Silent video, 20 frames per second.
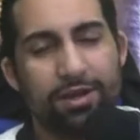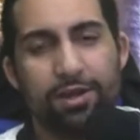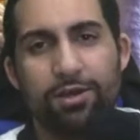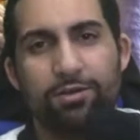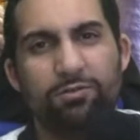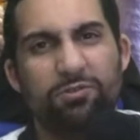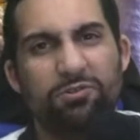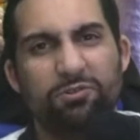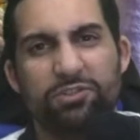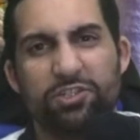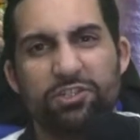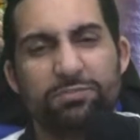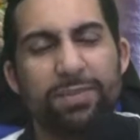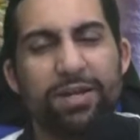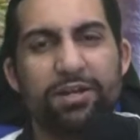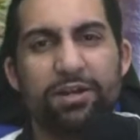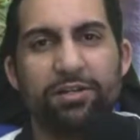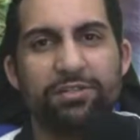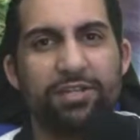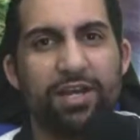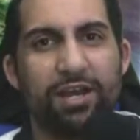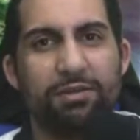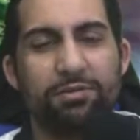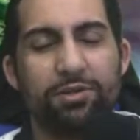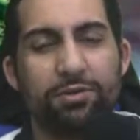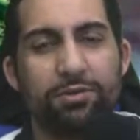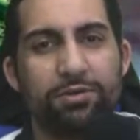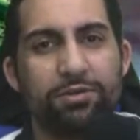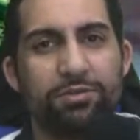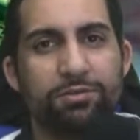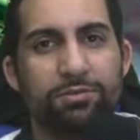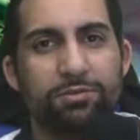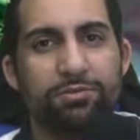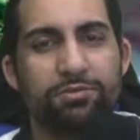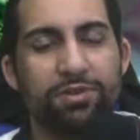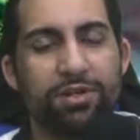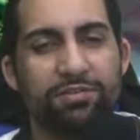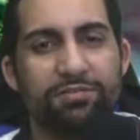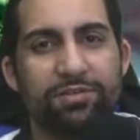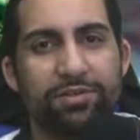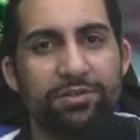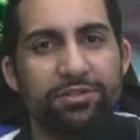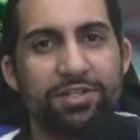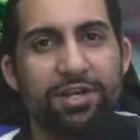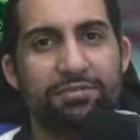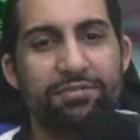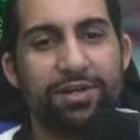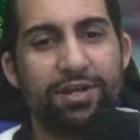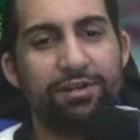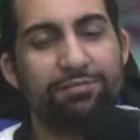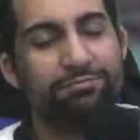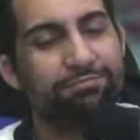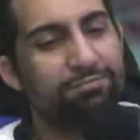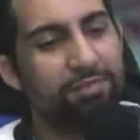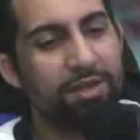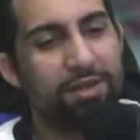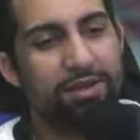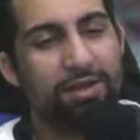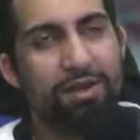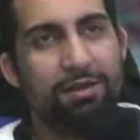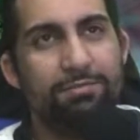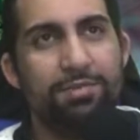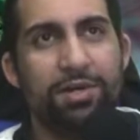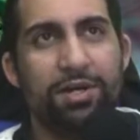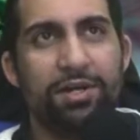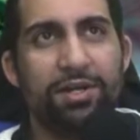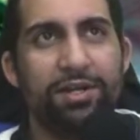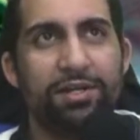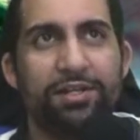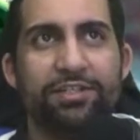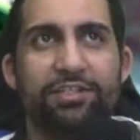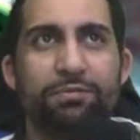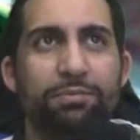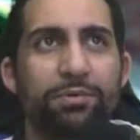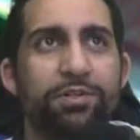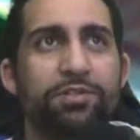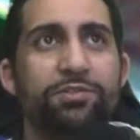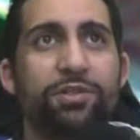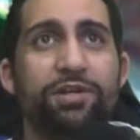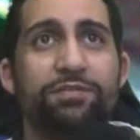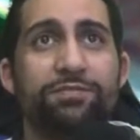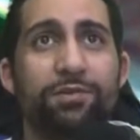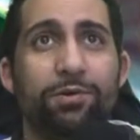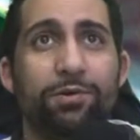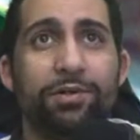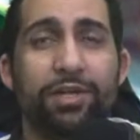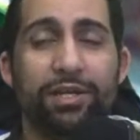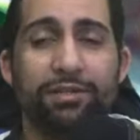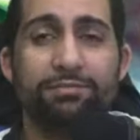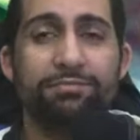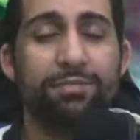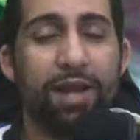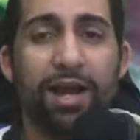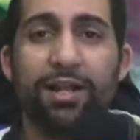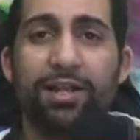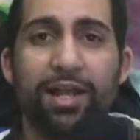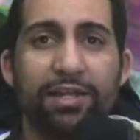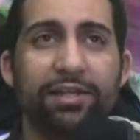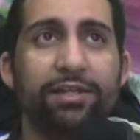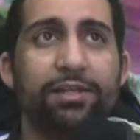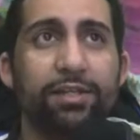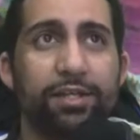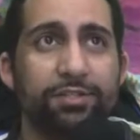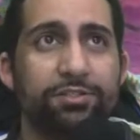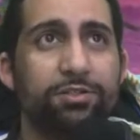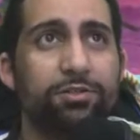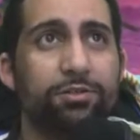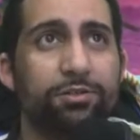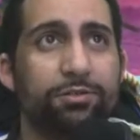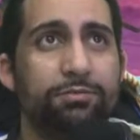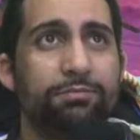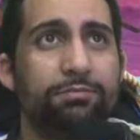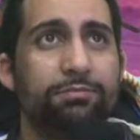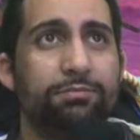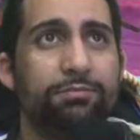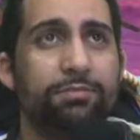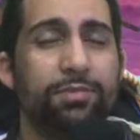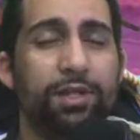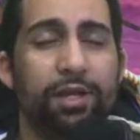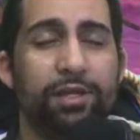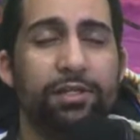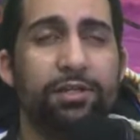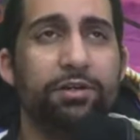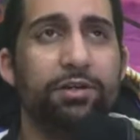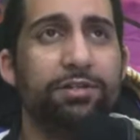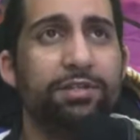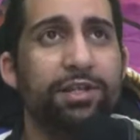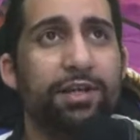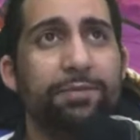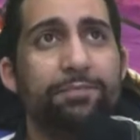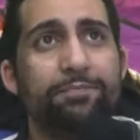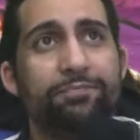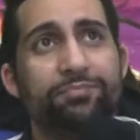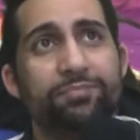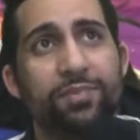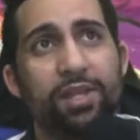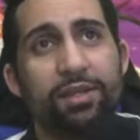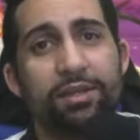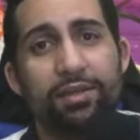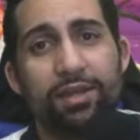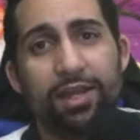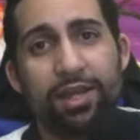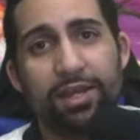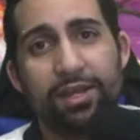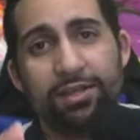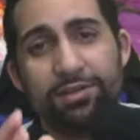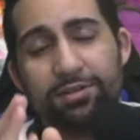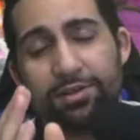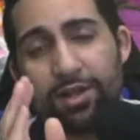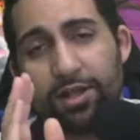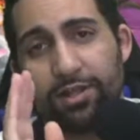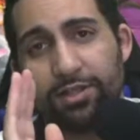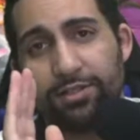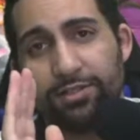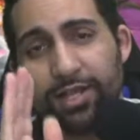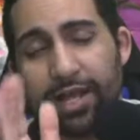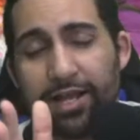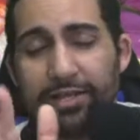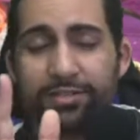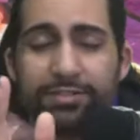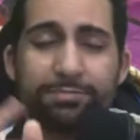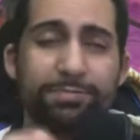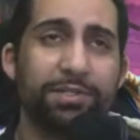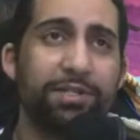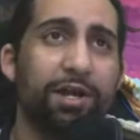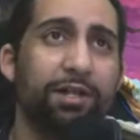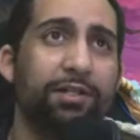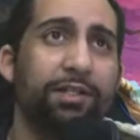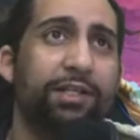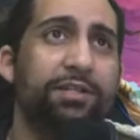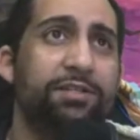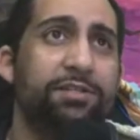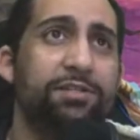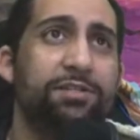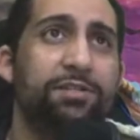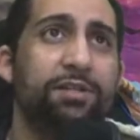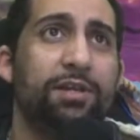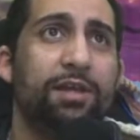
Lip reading: we'll just spend our time going through and trying to figure stuff out. But it's a pretty straightforward, and I like it. It's a good hero out there. And last but not least,